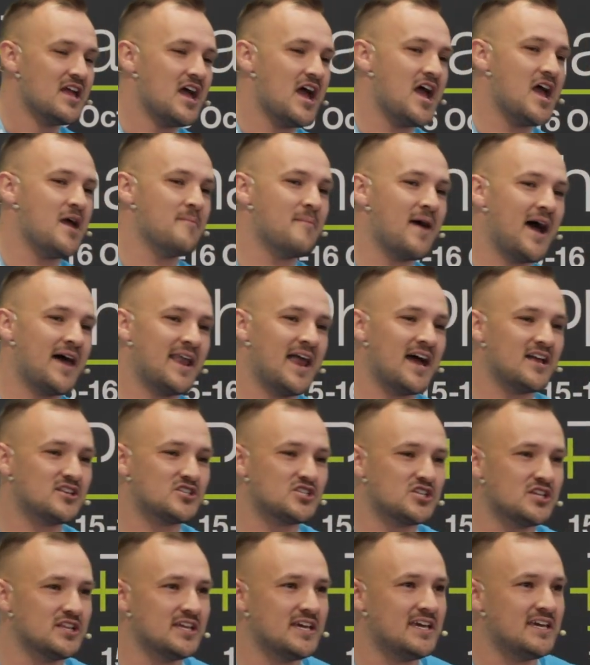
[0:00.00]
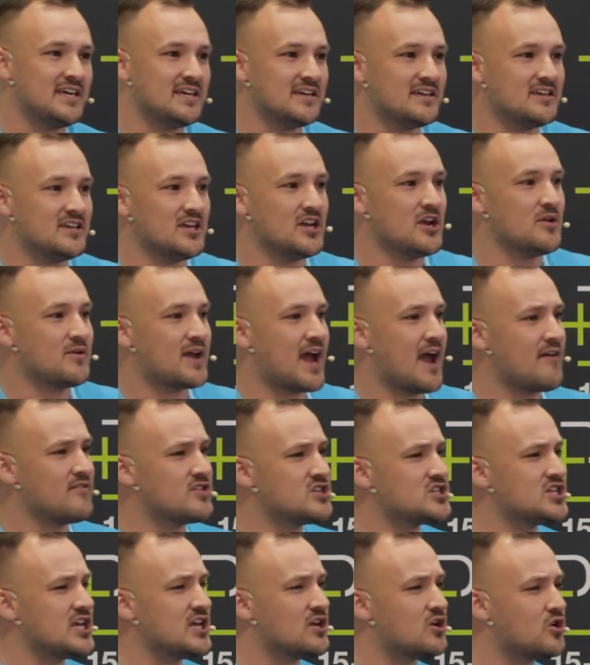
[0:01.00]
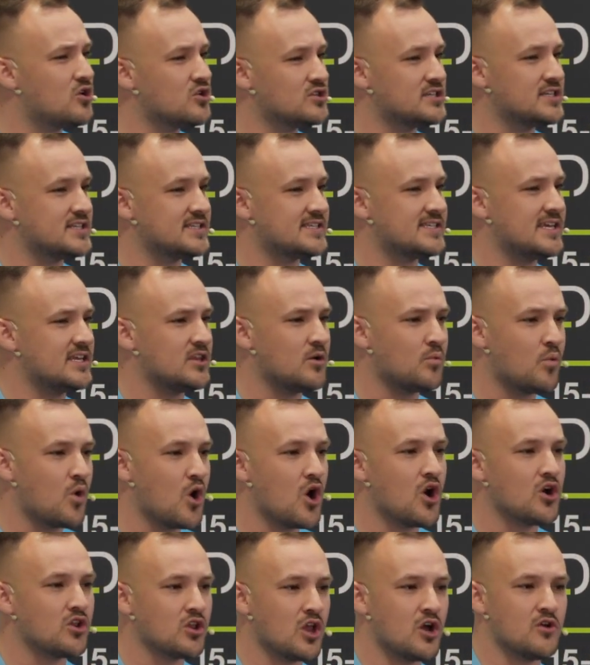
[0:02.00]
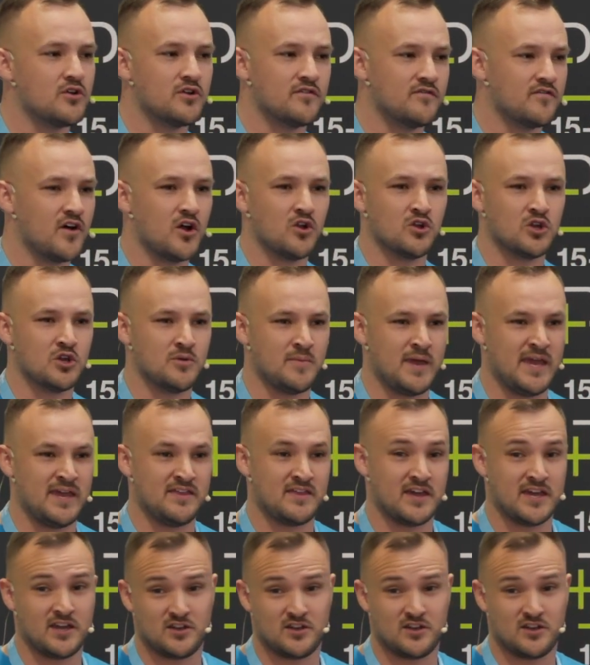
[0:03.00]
And actually, Karanjit couldn't see the workload and volume either.